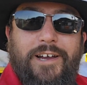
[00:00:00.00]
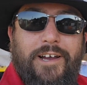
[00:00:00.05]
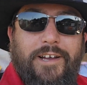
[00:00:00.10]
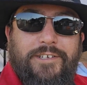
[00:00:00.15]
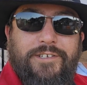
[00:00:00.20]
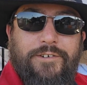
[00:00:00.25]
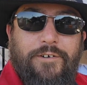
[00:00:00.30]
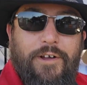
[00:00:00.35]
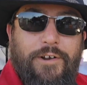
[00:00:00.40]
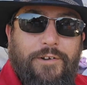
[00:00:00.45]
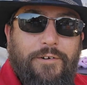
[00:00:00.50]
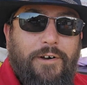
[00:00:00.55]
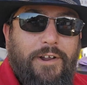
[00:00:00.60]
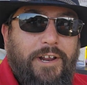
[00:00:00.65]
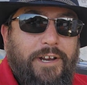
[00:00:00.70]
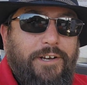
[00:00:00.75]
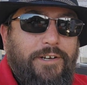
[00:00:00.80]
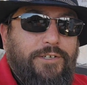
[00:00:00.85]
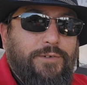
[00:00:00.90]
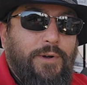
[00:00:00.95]
site 19
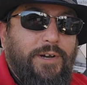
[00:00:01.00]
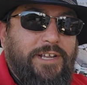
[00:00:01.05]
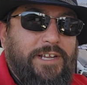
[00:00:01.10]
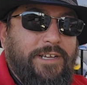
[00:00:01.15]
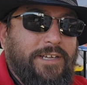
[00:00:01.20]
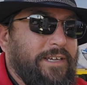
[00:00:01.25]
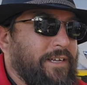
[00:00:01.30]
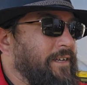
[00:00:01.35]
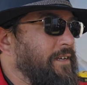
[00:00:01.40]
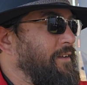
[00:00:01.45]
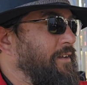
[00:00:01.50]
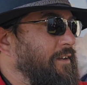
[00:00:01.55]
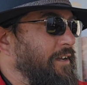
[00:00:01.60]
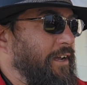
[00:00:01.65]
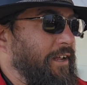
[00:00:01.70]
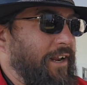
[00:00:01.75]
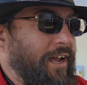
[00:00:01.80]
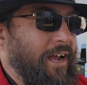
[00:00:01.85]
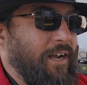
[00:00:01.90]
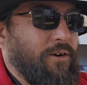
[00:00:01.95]
and 20
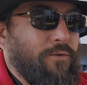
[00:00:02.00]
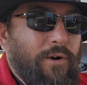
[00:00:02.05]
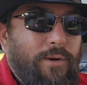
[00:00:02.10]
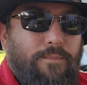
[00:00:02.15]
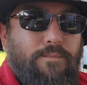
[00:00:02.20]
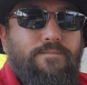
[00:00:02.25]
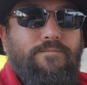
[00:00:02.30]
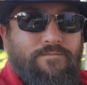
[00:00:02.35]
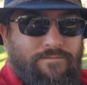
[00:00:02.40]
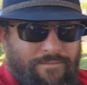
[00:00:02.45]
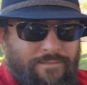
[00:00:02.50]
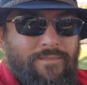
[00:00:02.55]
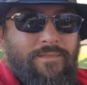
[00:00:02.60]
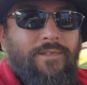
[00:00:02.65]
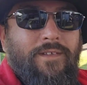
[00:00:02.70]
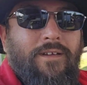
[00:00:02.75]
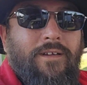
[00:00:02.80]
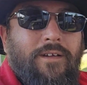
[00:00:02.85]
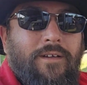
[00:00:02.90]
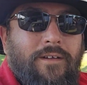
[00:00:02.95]
at AGquip.
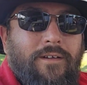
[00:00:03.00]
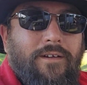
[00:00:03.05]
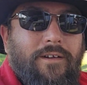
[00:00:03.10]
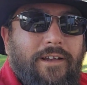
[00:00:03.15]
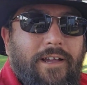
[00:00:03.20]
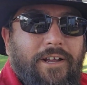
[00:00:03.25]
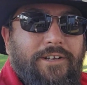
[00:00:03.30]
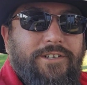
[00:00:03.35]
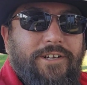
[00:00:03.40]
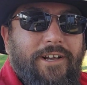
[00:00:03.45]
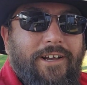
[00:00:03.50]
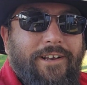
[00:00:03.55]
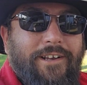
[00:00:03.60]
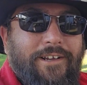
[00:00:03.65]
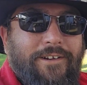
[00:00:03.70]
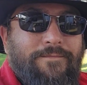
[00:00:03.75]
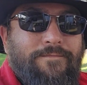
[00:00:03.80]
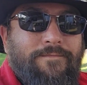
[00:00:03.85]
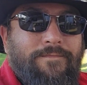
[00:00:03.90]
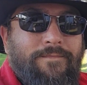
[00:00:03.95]
Catch you out here.